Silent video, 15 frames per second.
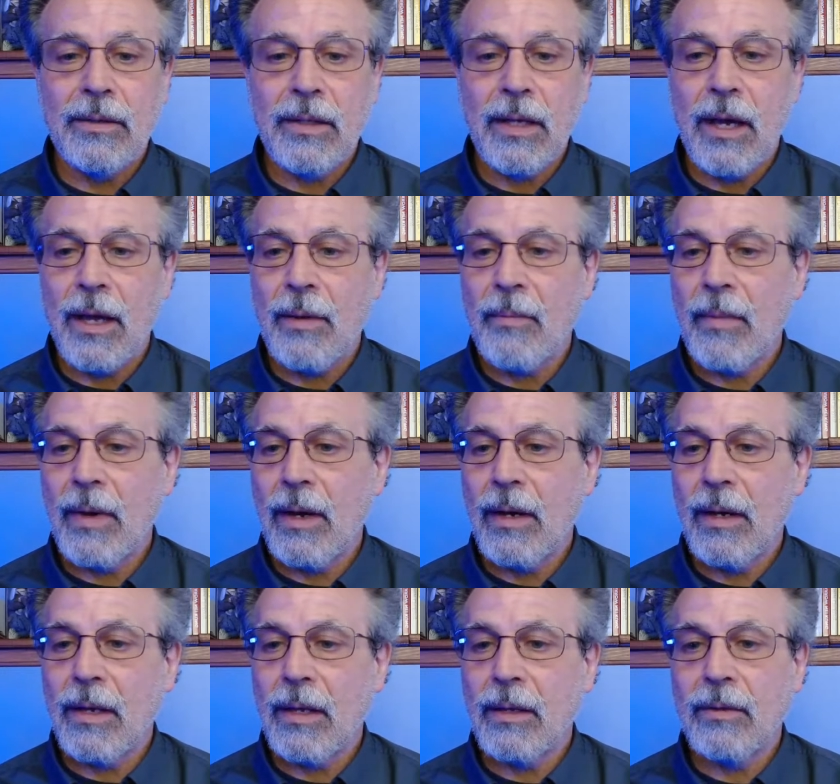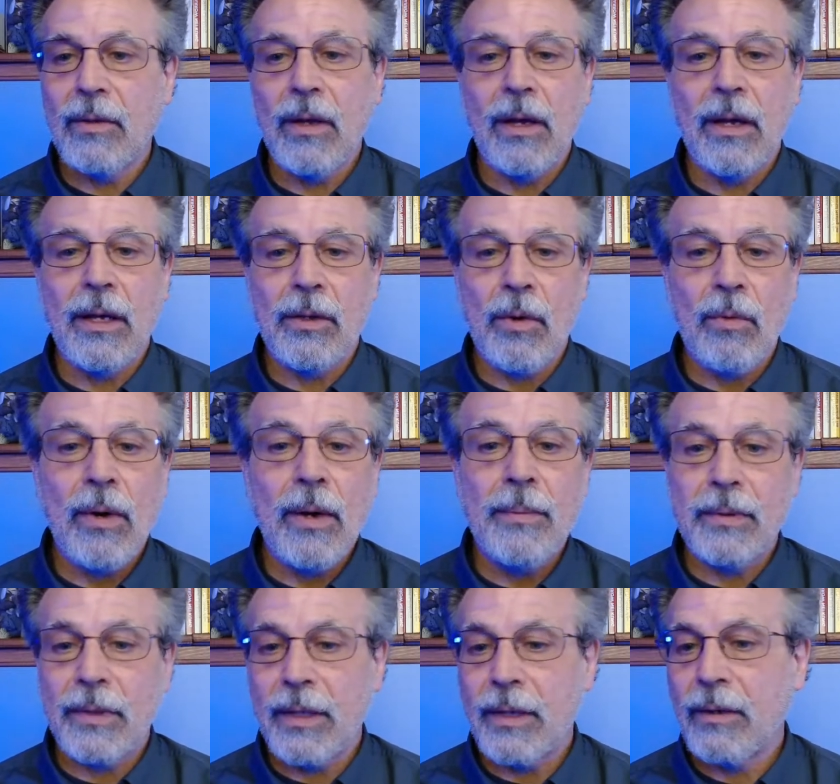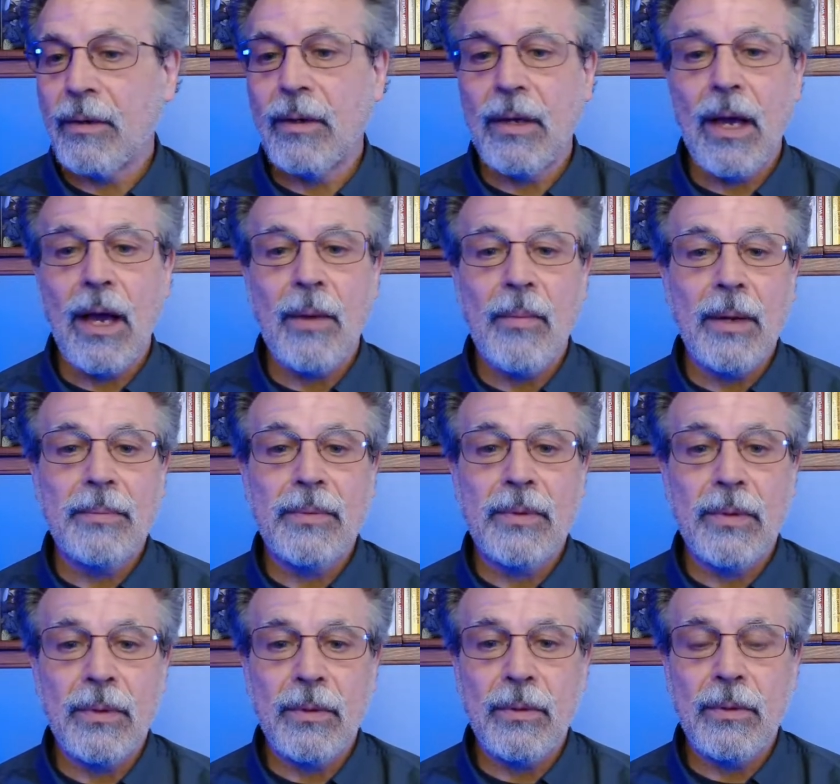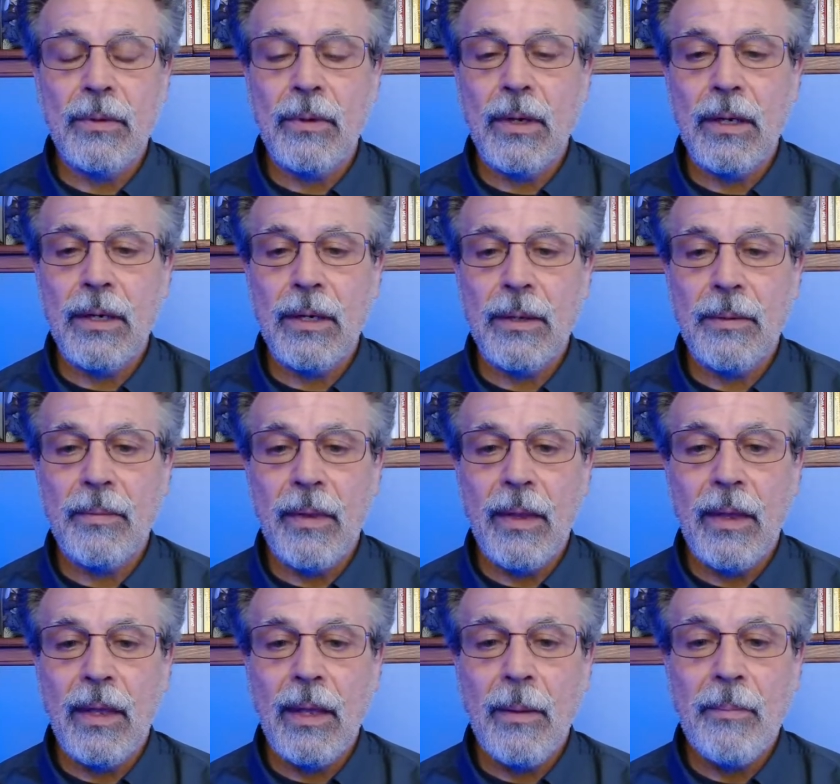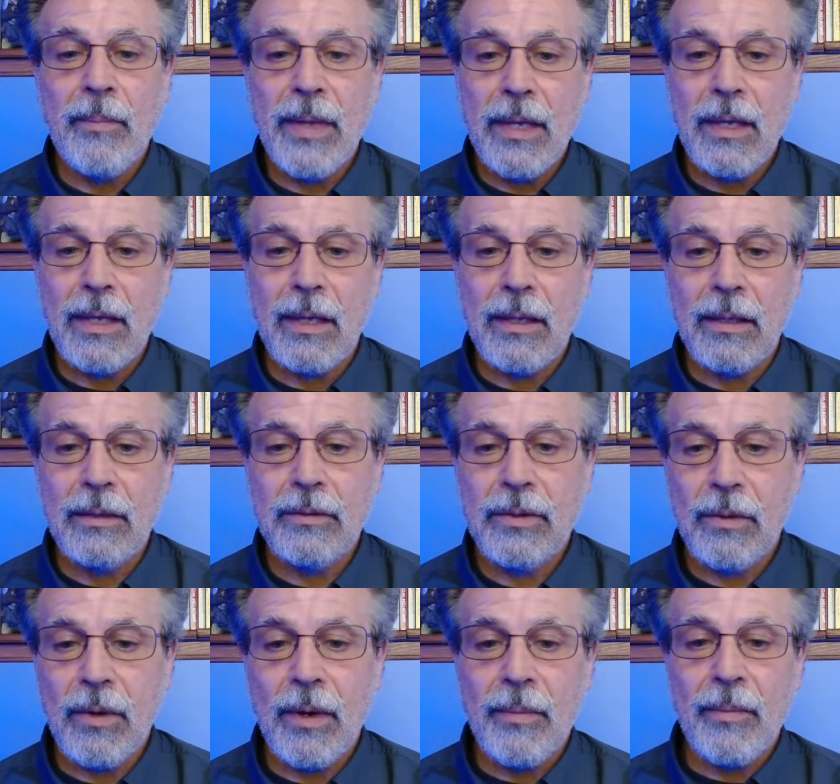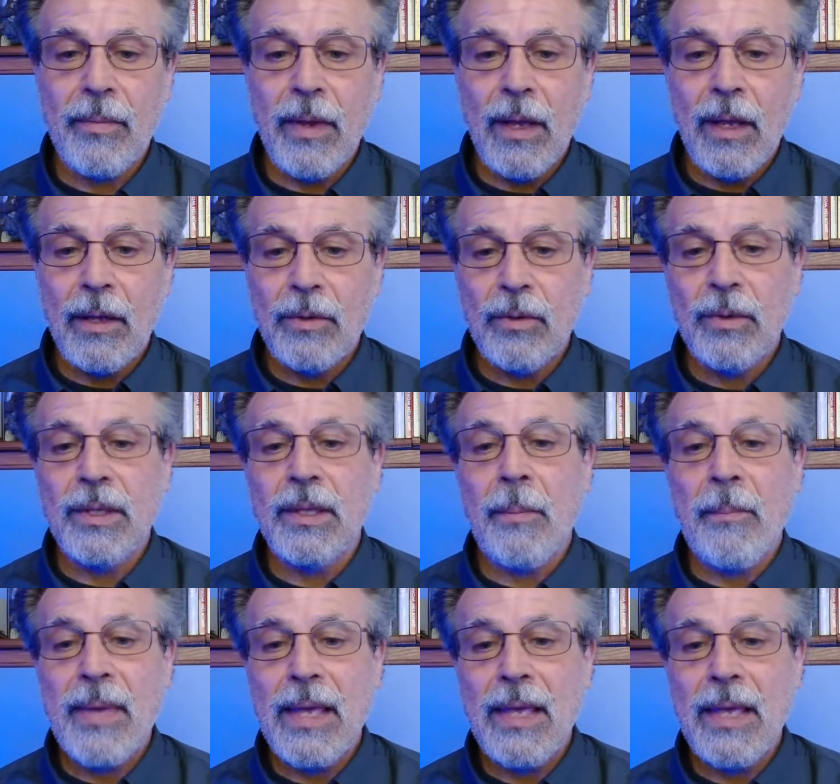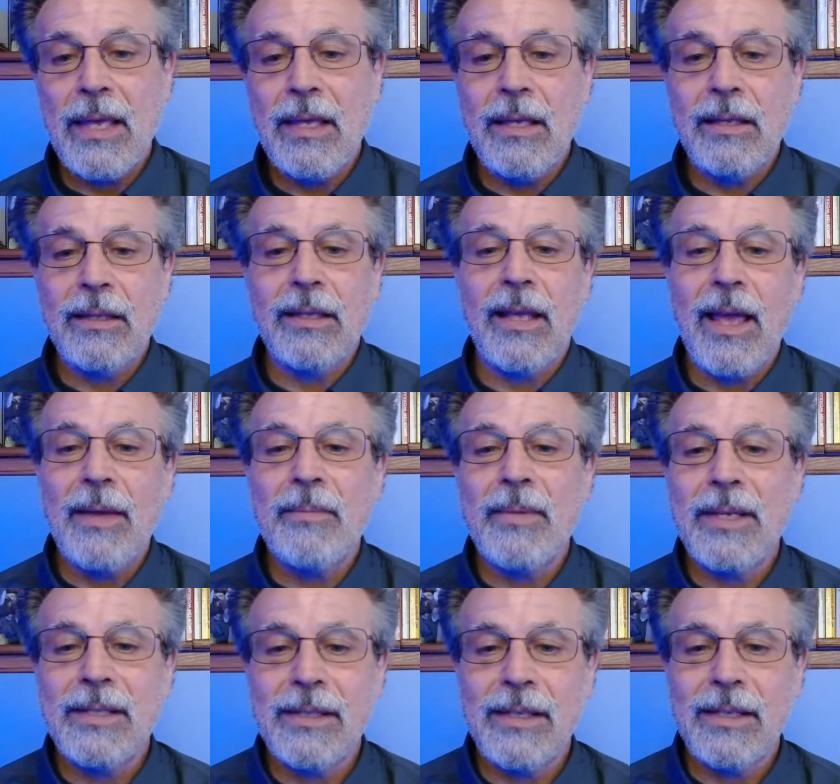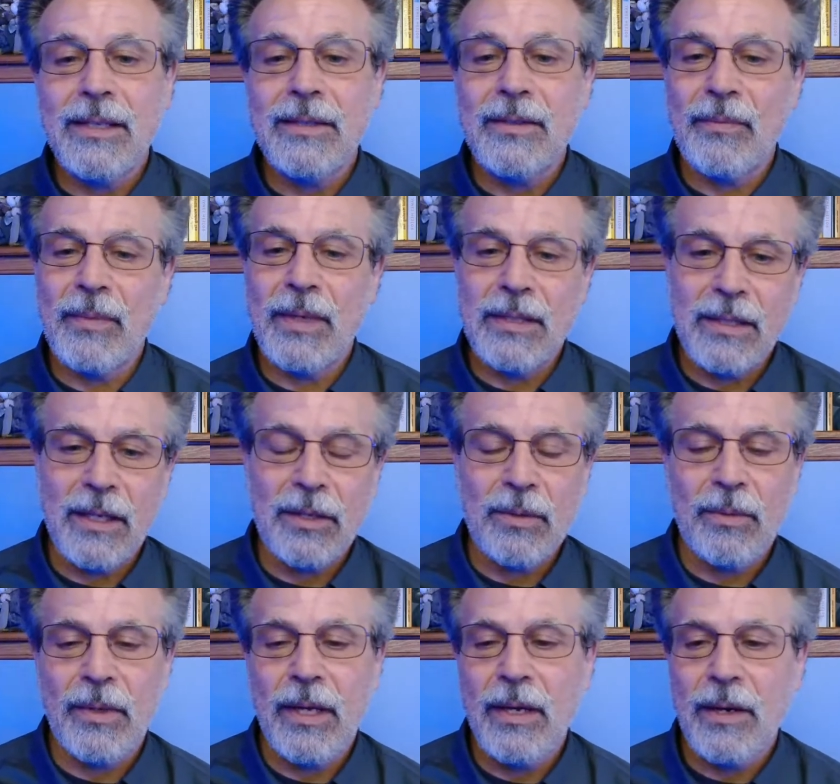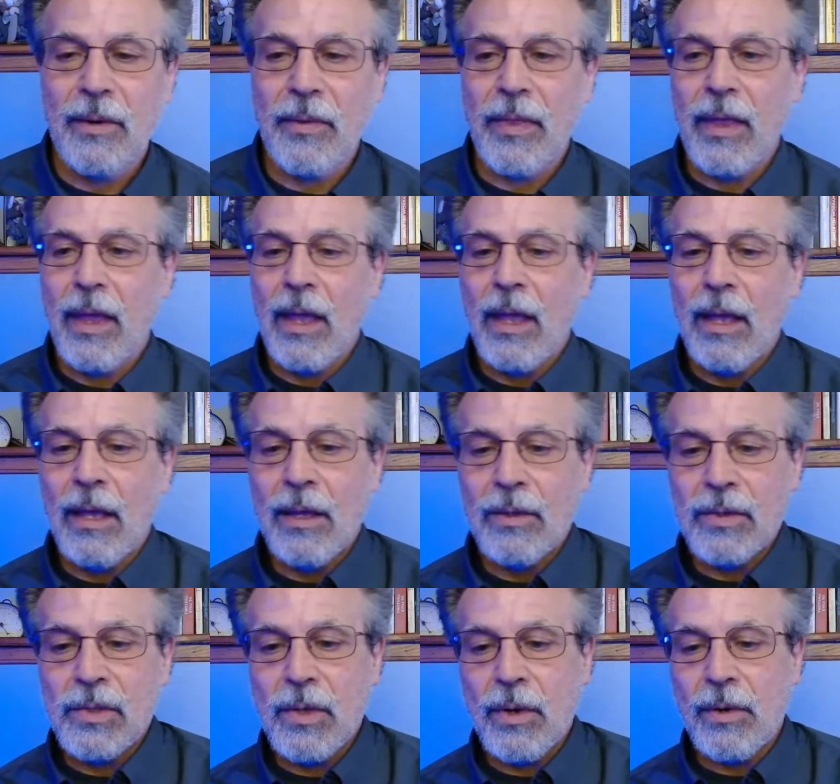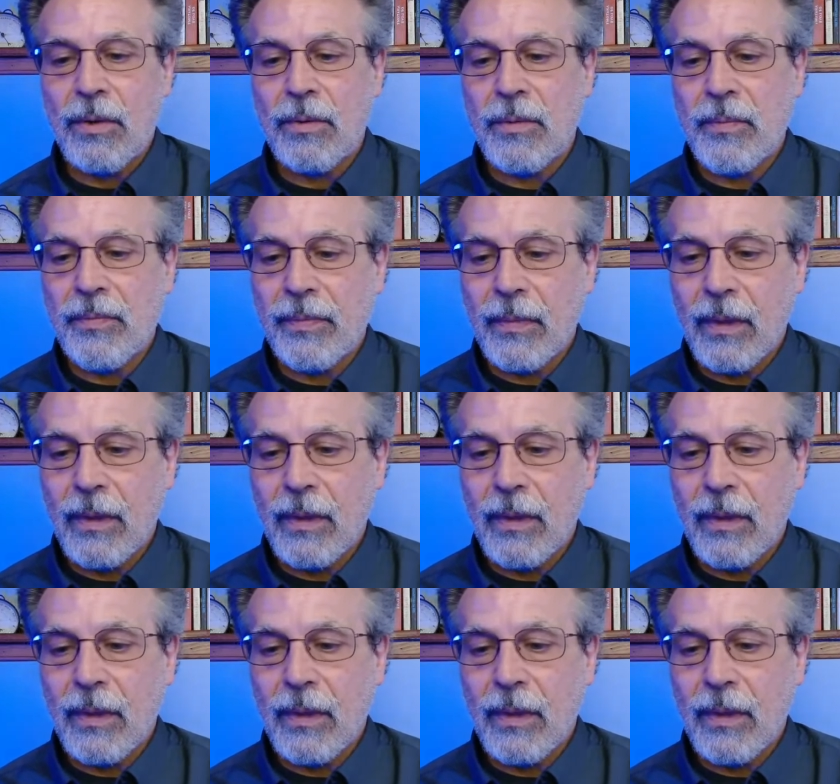time I go up a letter, and I'm up to P. So I'm doing the P and the ABCs of men's sexual health. So